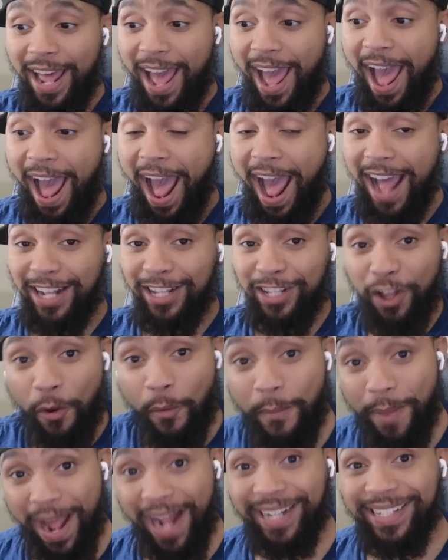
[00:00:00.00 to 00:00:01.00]
I know
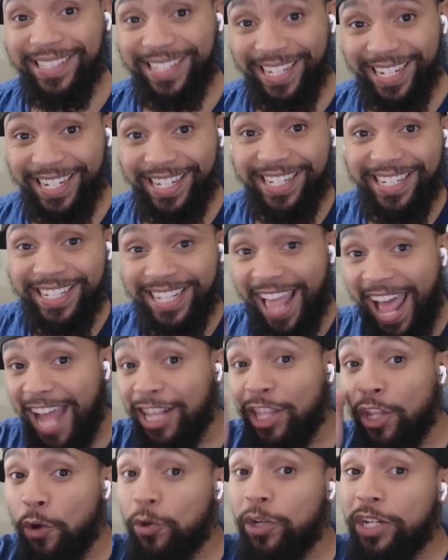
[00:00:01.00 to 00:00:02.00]
back then, I
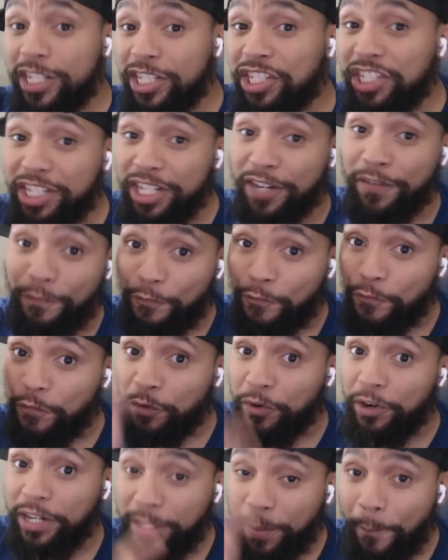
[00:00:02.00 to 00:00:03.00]
know this shit
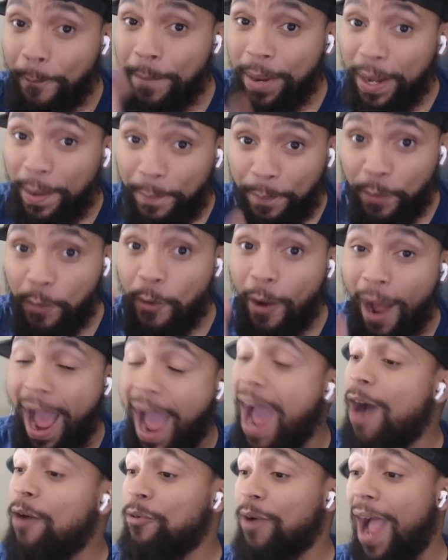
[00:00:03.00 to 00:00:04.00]
freaked people
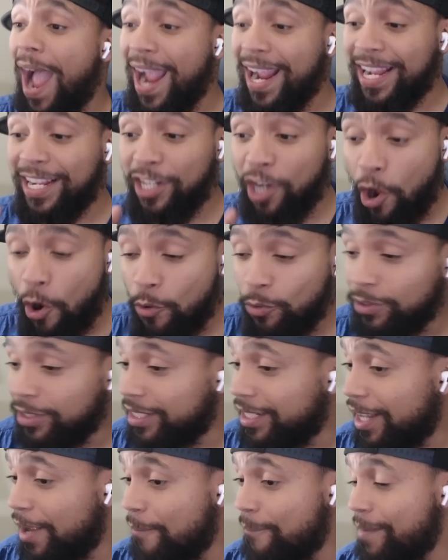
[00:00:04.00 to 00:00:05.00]
out. I can
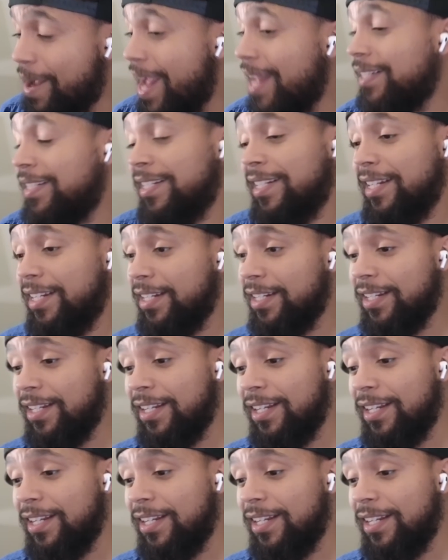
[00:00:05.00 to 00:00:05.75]
only imagine it.